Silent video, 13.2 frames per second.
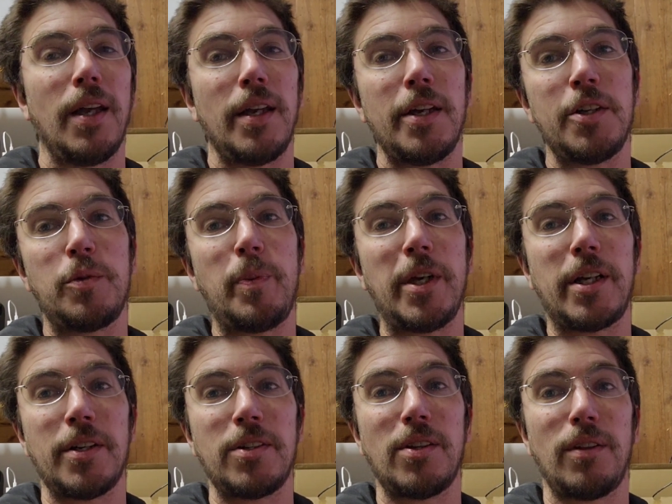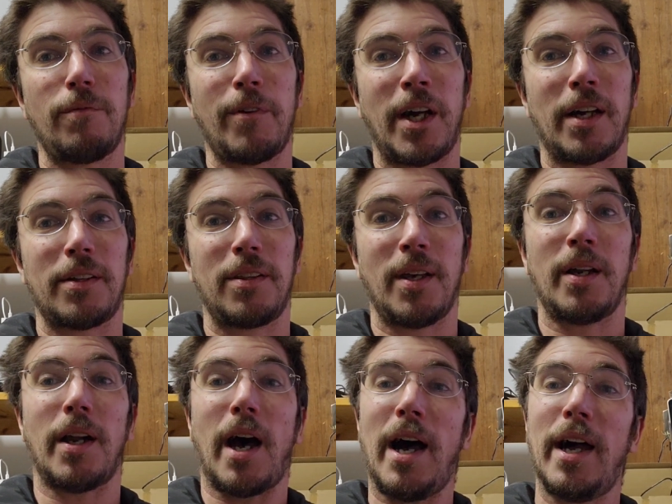is because of the fact
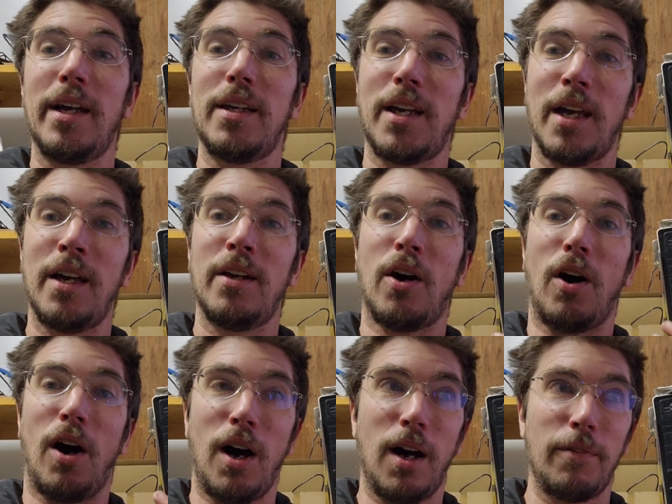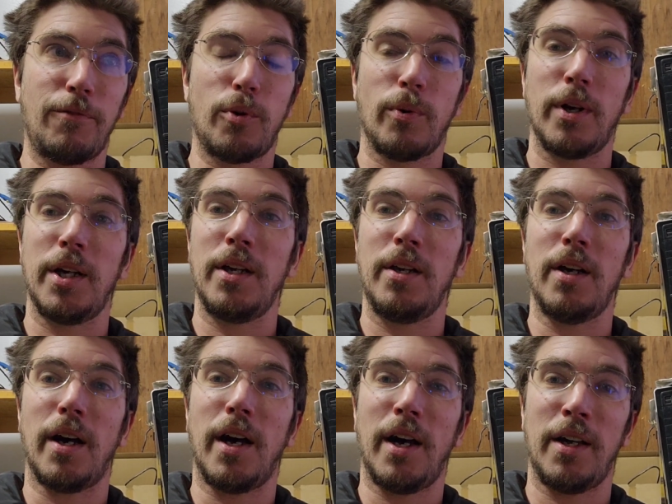that I can
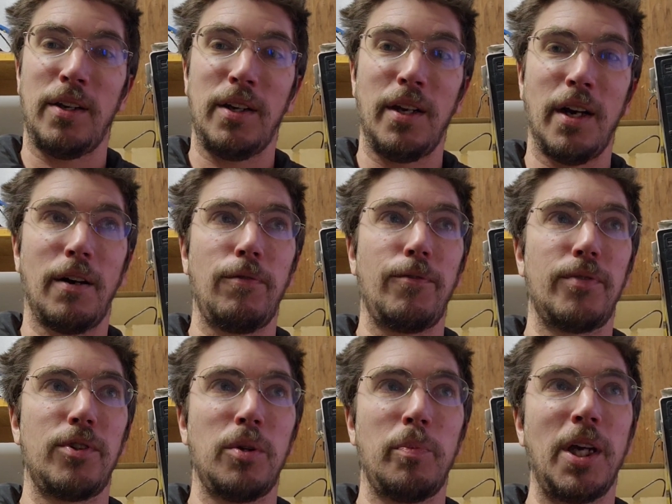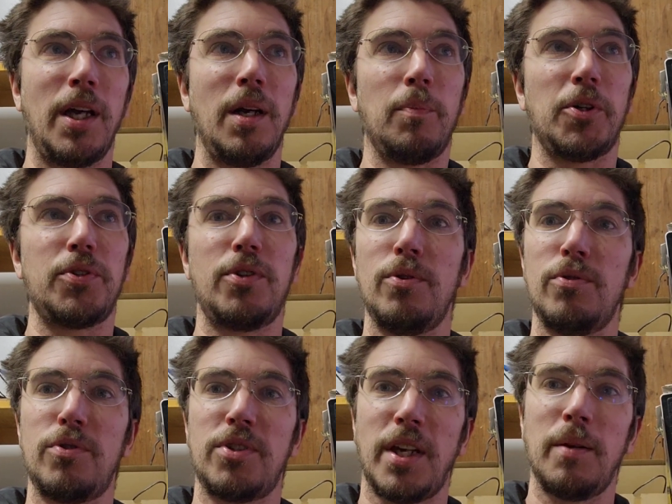off-grid enough to be able
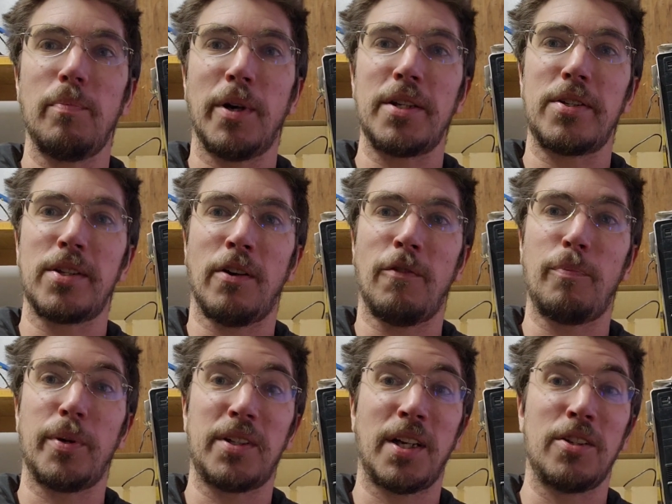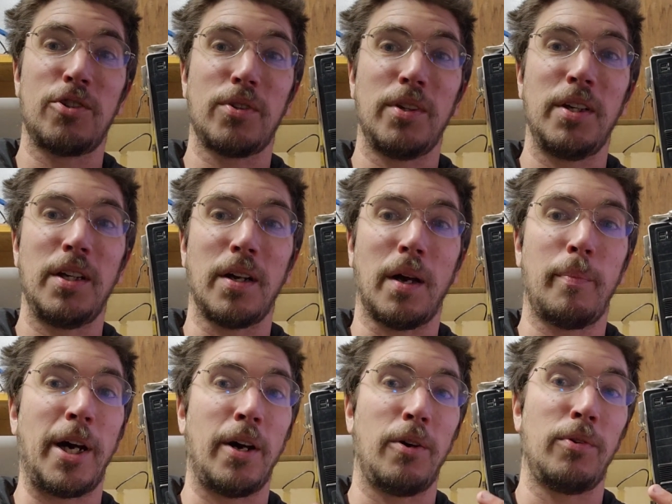to save myself potentially
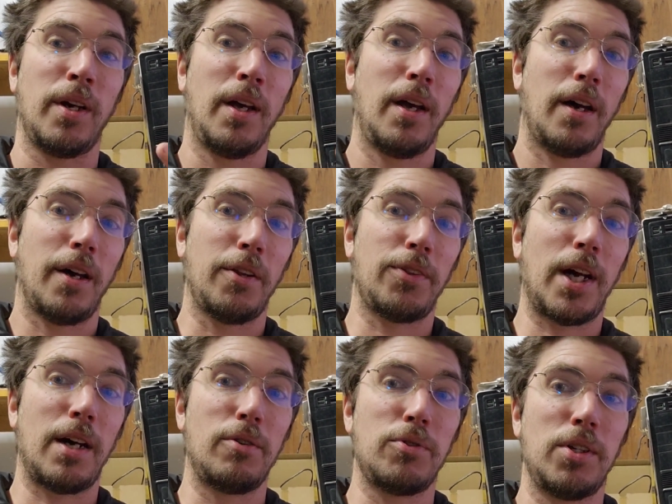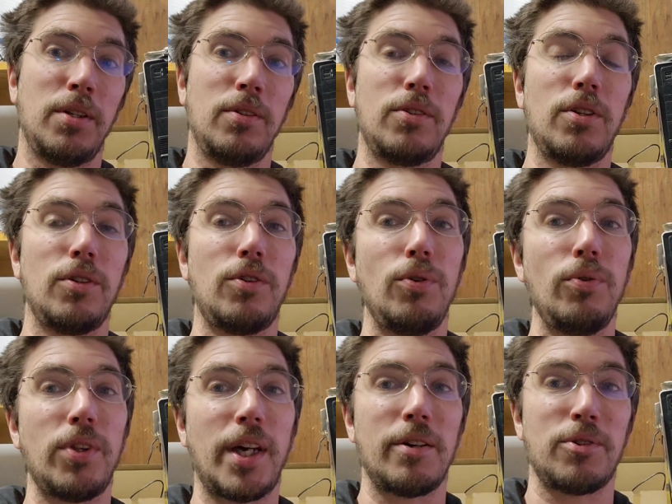about $1,000 to
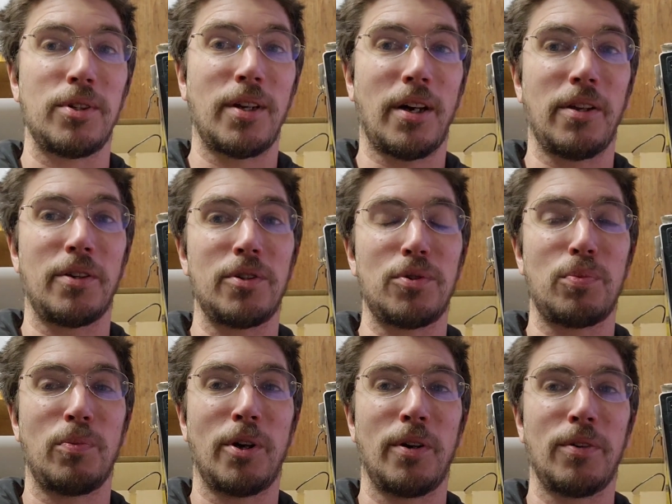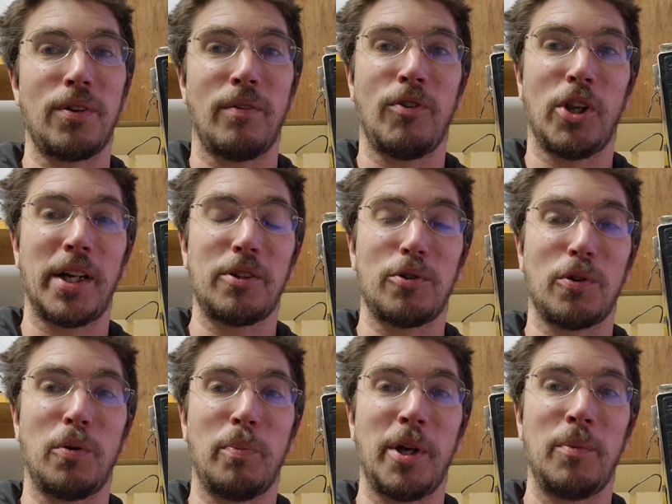$2,000 worth of
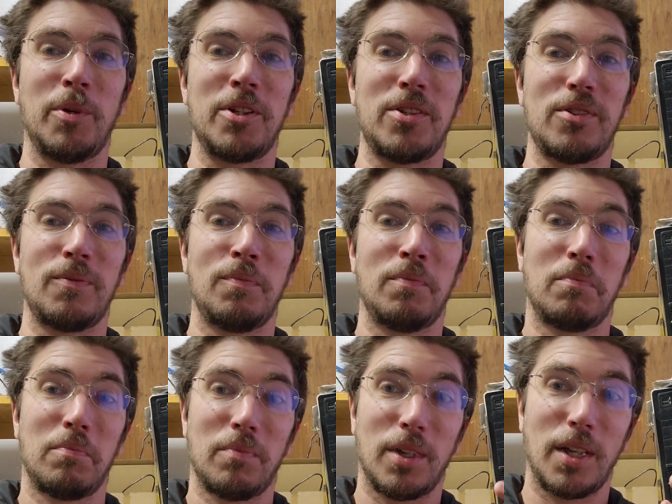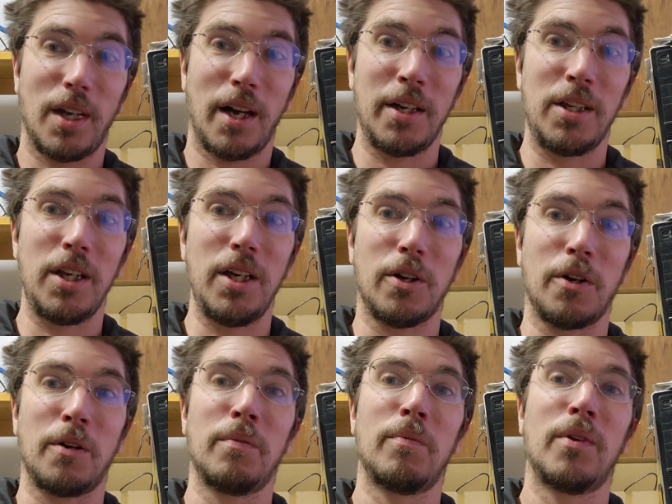electrical payments a
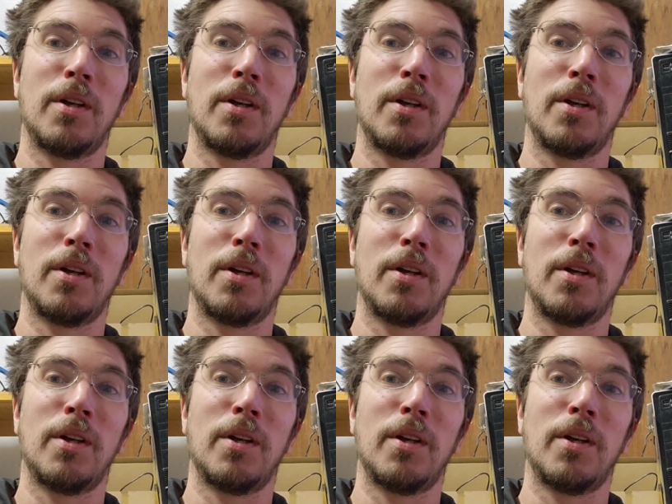year